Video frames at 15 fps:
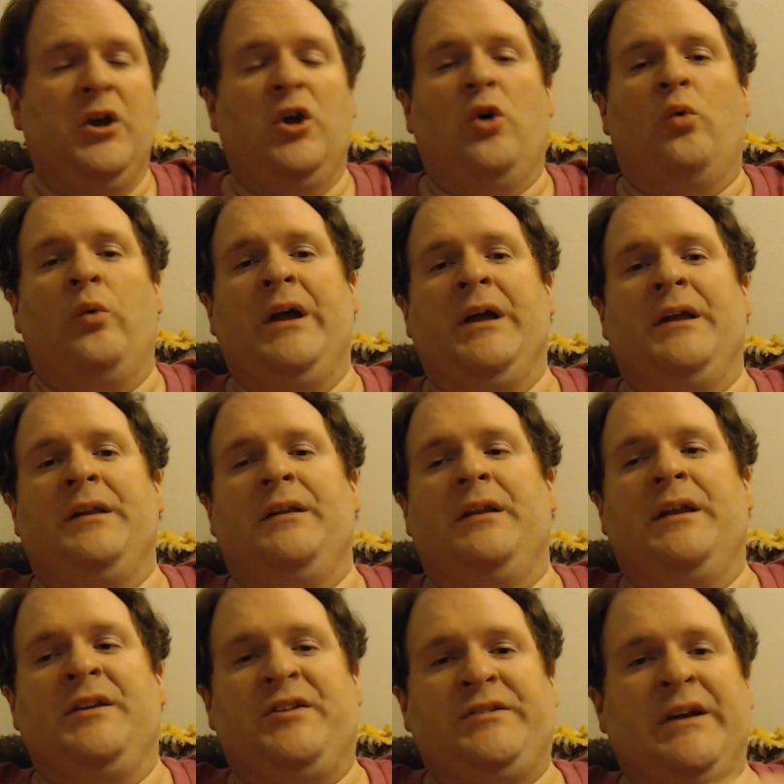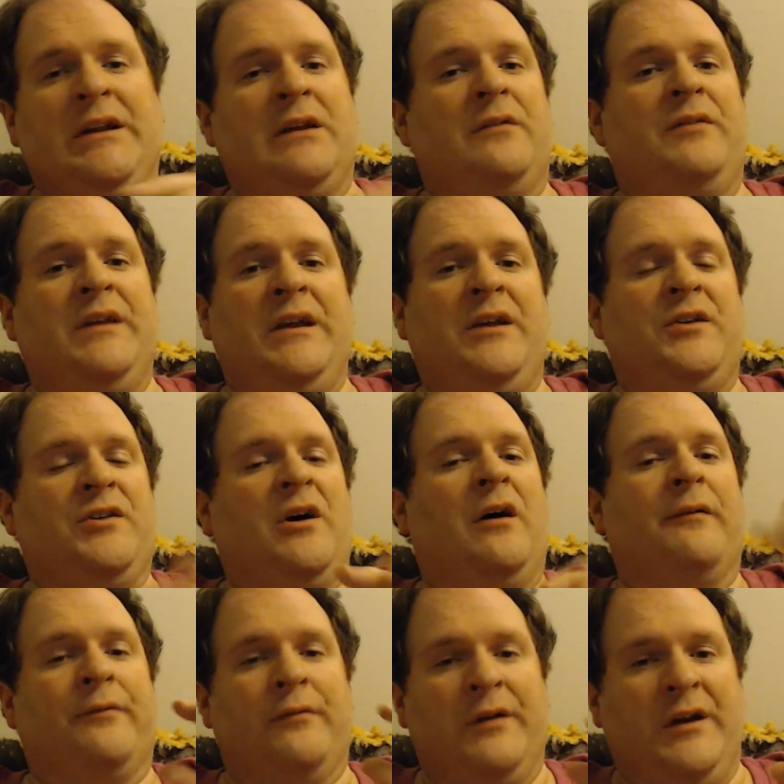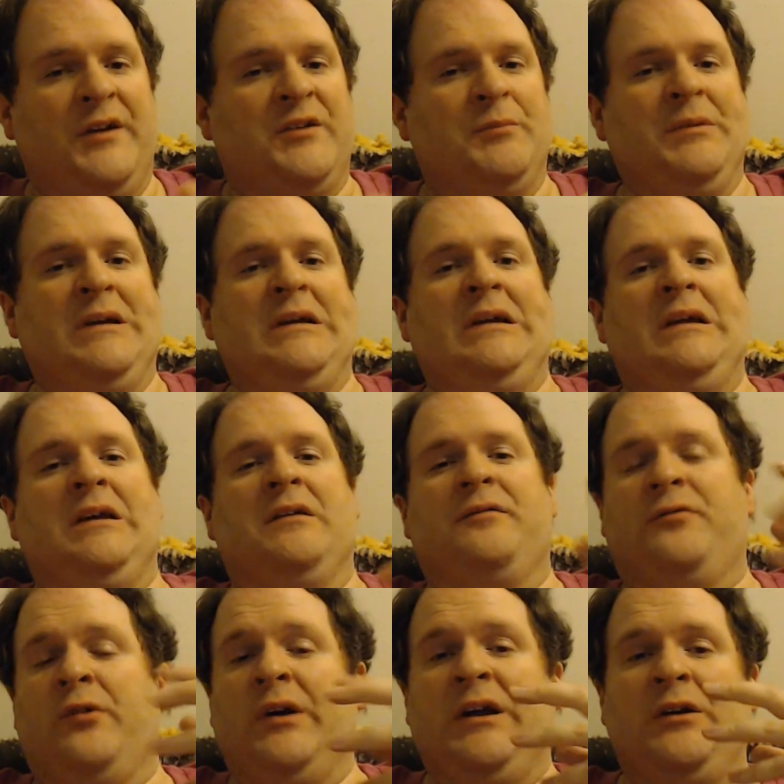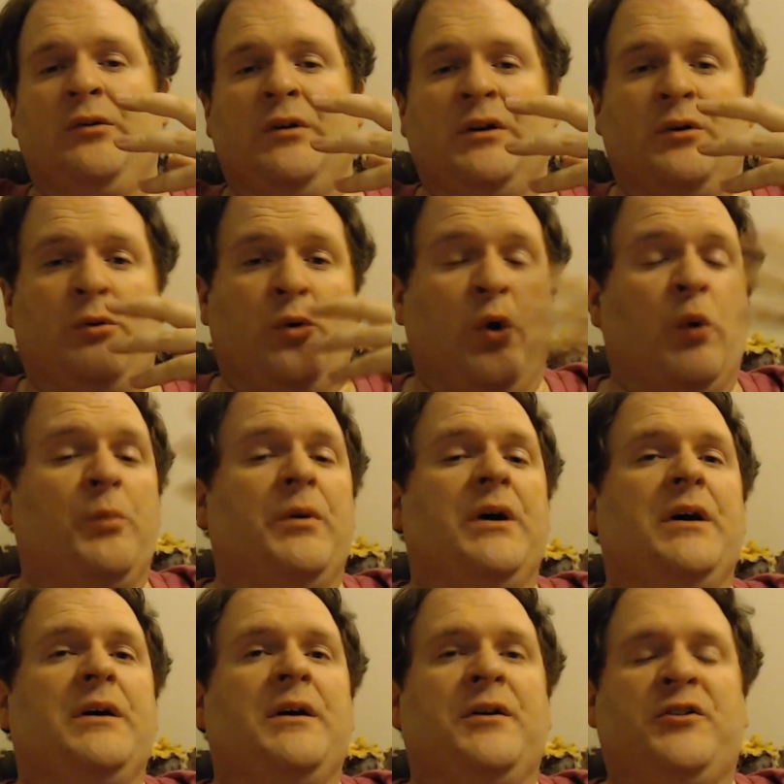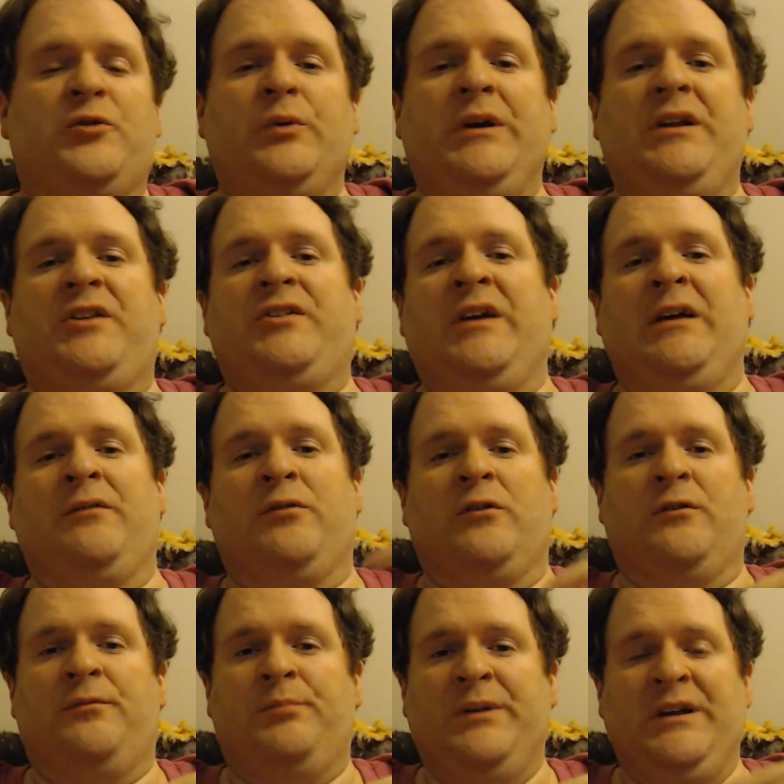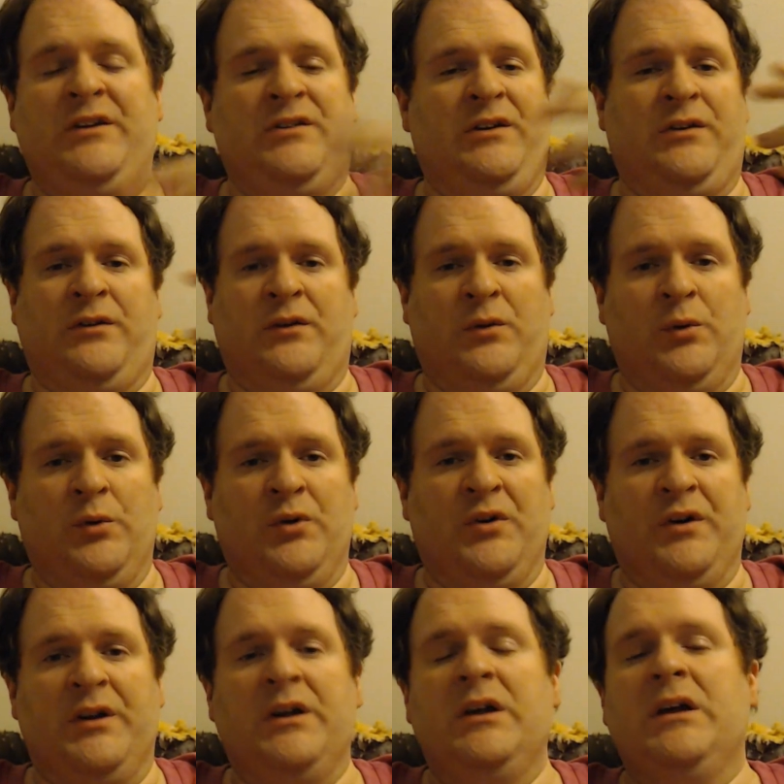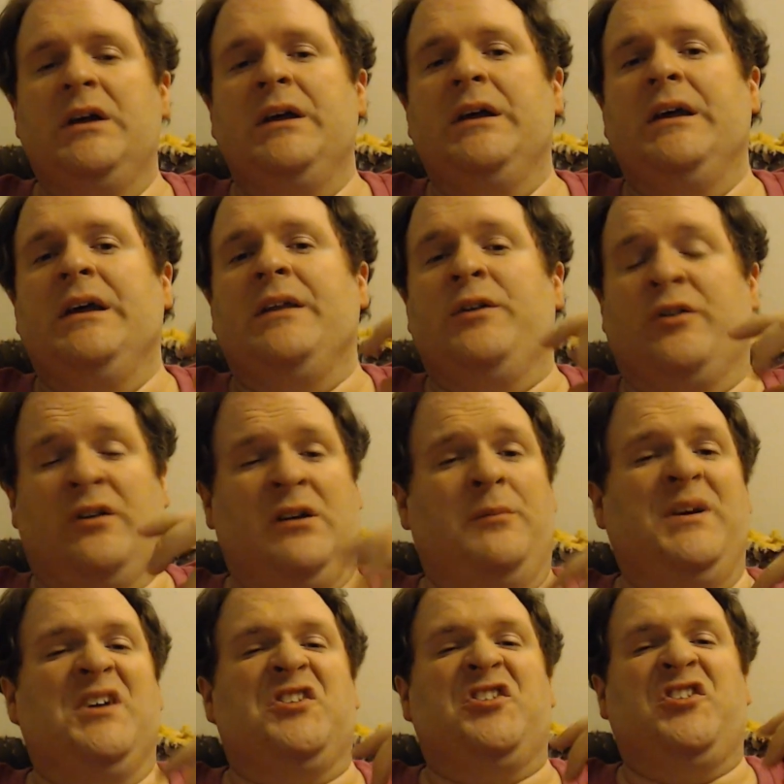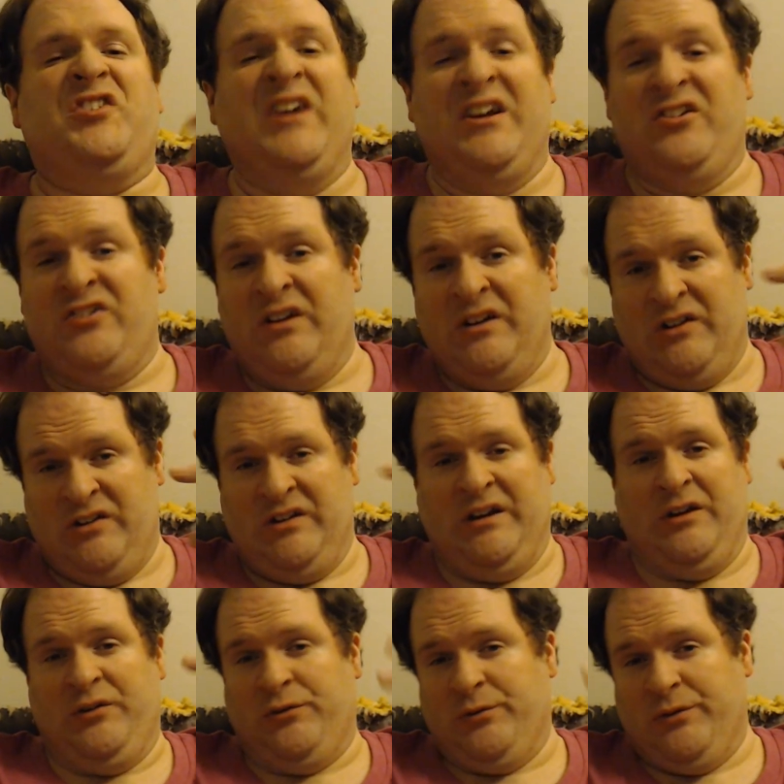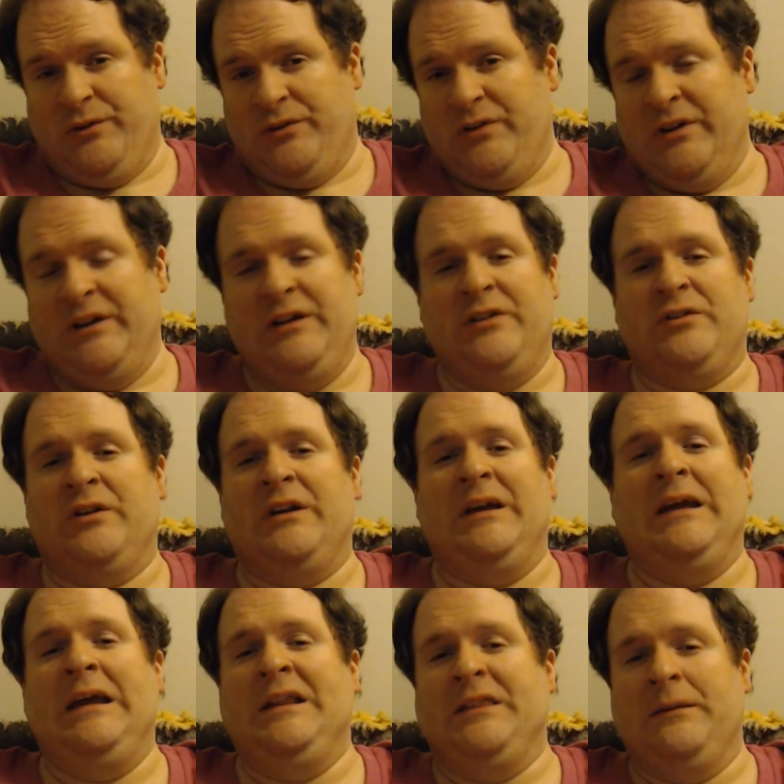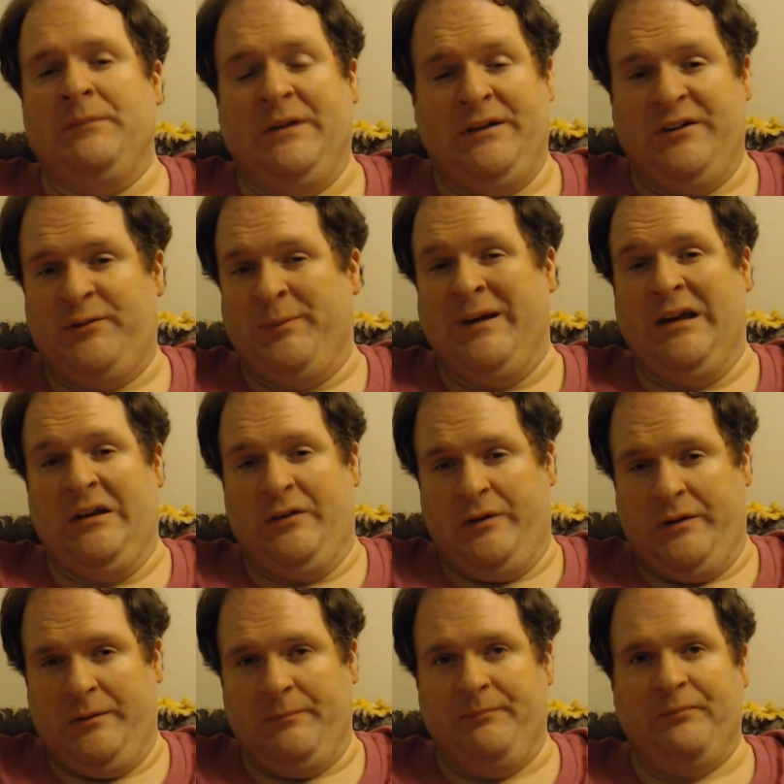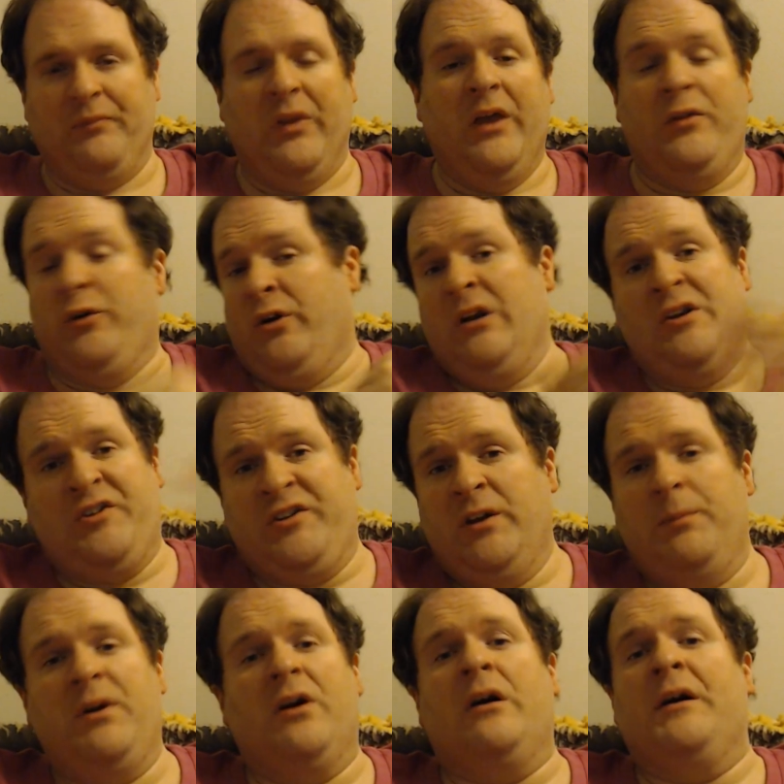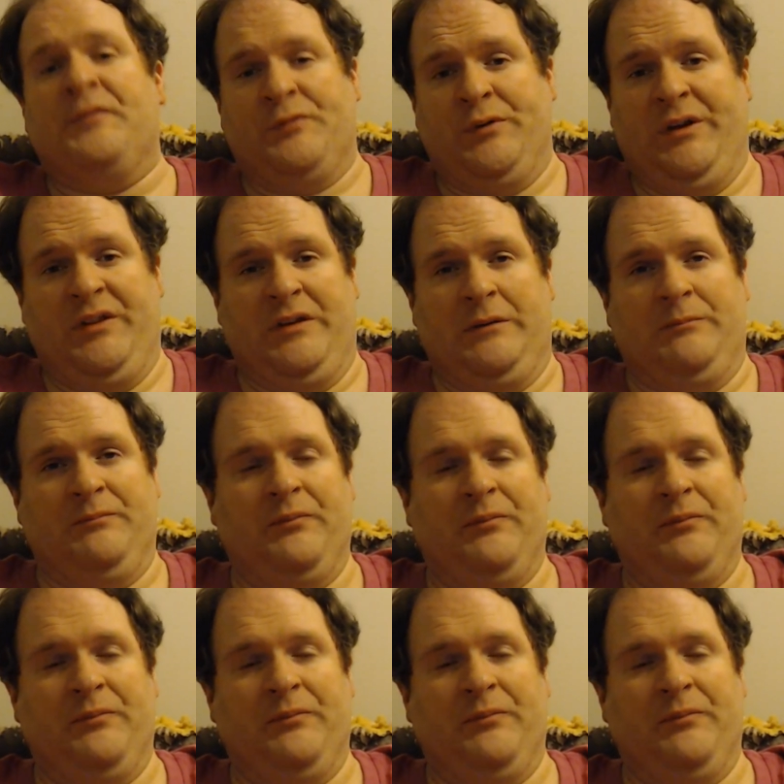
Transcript: when, instead of these offerings being a fragrant aroma, a sweet savor, pleasing to the Lord, they're going to be a stench in his nostrils, and he's going to hate them and despise them. They're going to still be offering them.